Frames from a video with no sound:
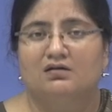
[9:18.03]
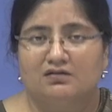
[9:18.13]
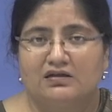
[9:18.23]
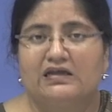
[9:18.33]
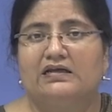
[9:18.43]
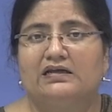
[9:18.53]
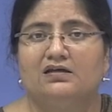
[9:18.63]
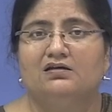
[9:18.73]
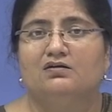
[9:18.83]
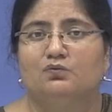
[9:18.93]
daily
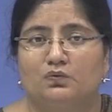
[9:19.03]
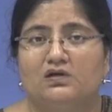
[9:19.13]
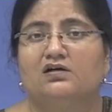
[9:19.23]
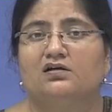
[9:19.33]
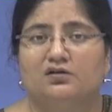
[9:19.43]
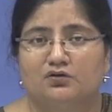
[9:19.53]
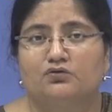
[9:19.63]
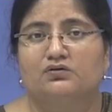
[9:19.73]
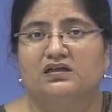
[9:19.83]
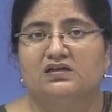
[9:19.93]
work
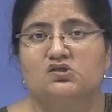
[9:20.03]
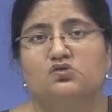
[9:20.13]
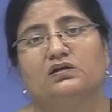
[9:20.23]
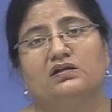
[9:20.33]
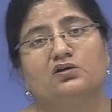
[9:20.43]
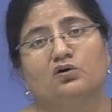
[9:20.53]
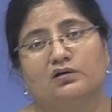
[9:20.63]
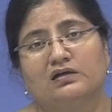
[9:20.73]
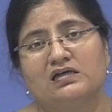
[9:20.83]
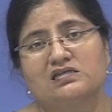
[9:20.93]
routine, so that the
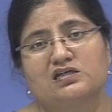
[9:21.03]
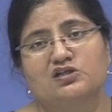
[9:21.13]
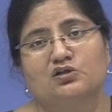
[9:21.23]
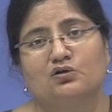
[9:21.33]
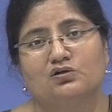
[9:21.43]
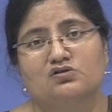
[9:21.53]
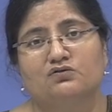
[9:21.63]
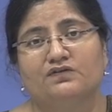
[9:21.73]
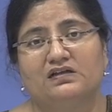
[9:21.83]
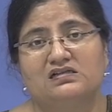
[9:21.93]
organization also
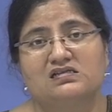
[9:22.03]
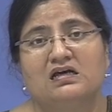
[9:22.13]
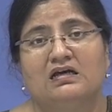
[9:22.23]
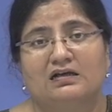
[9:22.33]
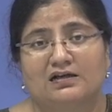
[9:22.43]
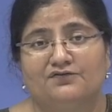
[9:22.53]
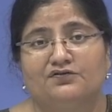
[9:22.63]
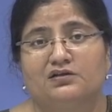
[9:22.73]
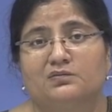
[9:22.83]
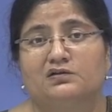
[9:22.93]
feels
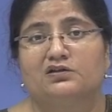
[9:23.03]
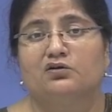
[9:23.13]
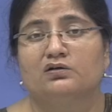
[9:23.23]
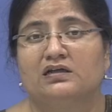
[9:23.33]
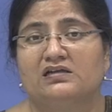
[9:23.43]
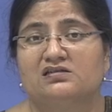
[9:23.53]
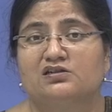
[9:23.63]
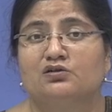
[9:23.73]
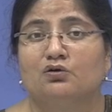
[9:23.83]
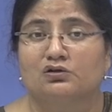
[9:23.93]
comfortable. The
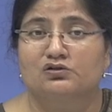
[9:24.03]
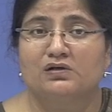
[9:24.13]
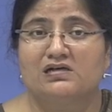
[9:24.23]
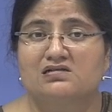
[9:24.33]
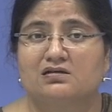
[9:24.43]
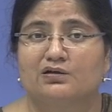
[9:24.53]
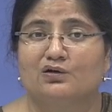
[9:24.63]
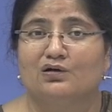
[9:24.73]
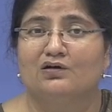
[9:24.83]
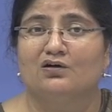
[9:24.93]
organization also has a
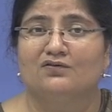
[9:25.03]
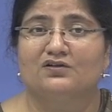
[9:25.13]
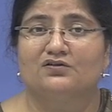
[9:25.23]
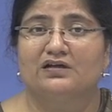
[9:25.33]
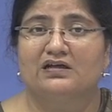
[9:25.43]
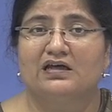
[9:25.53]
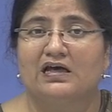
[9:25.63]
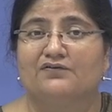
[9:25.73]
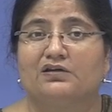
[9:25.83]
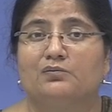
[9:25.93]
record of the training
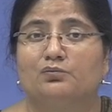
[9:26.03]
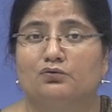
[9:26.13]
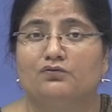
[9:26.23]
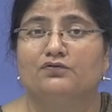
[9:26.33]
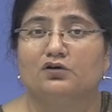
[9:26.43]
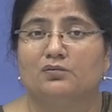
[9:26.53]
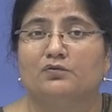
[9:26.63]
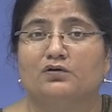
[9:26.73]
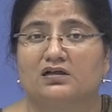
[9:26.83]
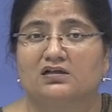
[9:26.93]
having improved your
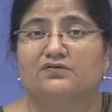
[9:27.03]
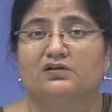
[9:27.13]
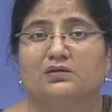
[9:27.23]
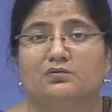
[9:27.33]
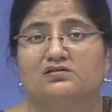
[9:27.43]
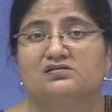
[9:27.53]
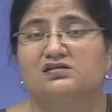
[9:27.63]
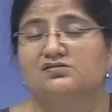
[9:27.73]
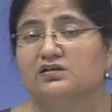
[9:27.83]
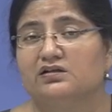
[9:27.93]
productivity, because
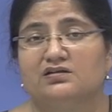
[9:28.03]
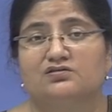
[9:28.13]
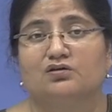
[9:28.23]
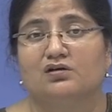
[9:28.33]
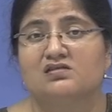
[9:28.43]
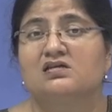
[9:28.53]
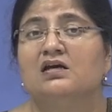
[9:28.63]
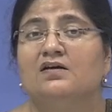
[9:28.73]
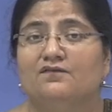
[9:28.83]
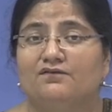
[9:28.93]
these trainings cost
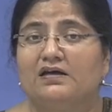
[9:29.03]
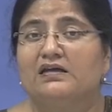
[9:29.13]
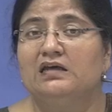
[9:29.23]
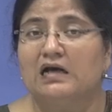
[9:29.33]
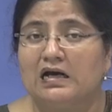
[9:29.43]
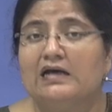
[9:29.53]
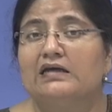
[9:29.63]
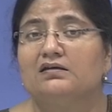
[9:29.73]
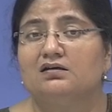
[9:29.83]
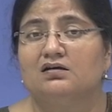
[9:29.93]
very
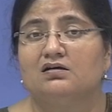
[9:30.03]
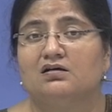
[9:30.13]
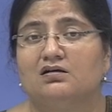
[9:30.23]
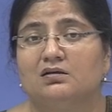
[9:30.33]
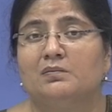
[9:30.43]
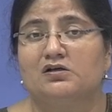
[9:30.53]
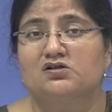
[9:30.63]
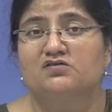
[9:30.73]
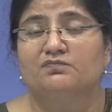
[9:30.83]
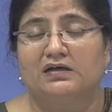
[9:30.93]
high
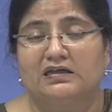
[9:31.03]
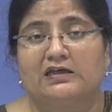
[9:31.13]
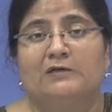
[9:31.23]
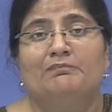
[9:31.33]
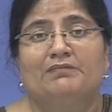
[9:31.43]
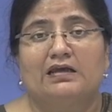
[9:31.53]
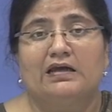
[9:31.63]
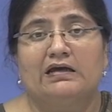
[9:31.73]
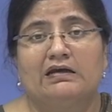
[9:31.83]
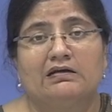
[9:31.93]
amounts of money,
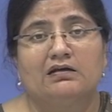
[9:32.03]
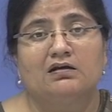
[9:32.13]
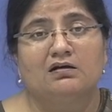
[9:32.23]
and